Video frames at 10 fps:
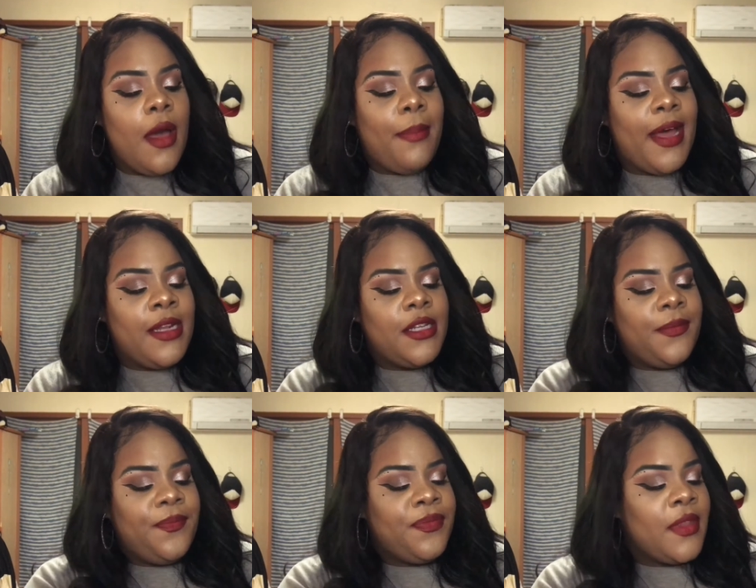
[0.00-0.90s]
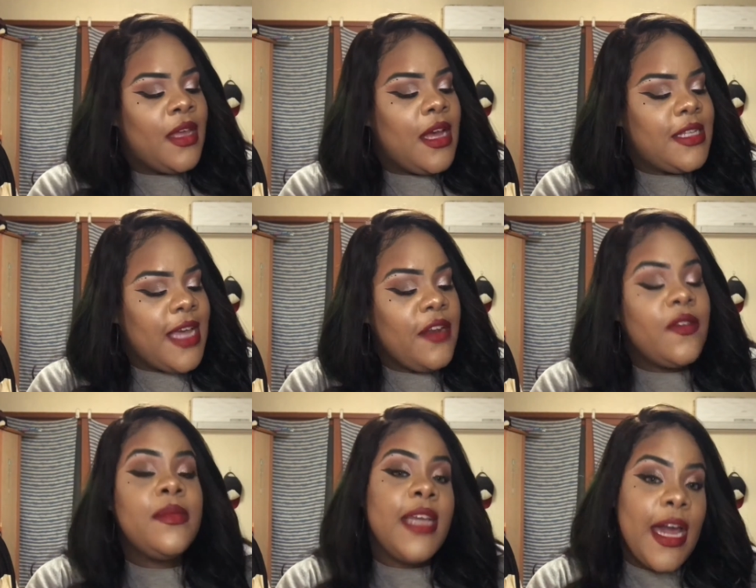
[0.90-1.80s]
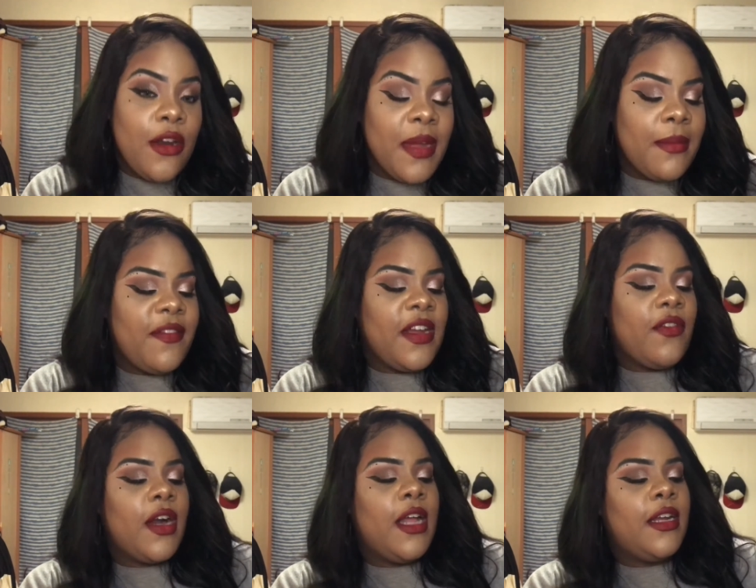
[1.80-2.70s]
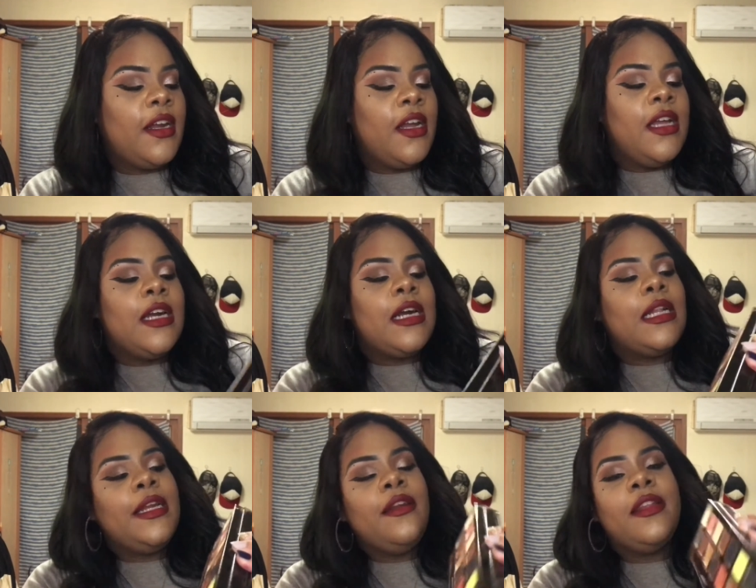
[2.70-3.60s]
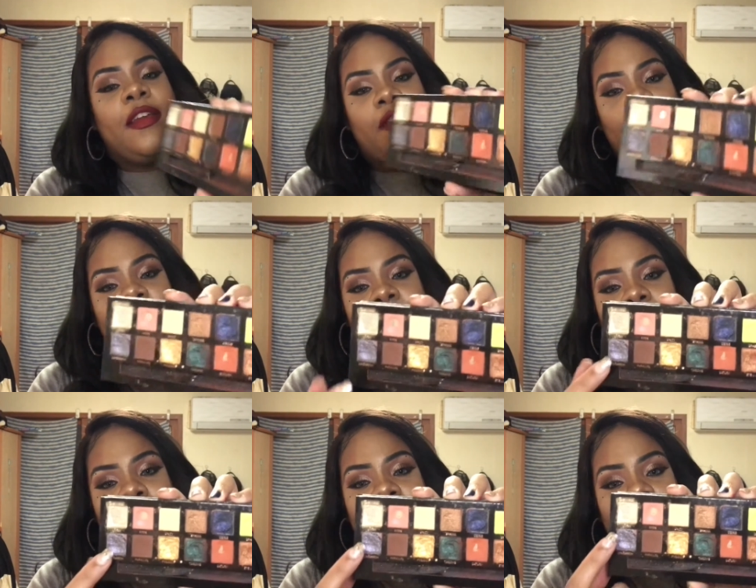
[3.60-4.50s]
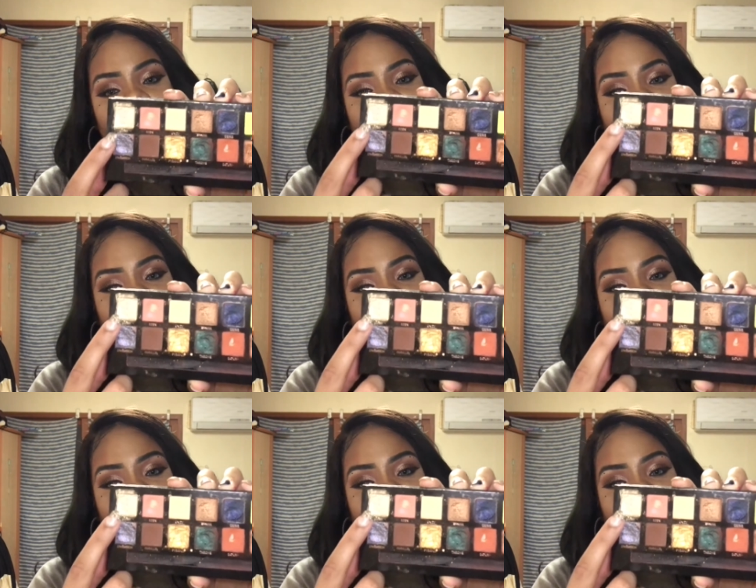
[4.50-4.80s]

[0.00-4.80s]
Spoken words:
But aside from Saturn being my favorite color, clearly if you look at the pan,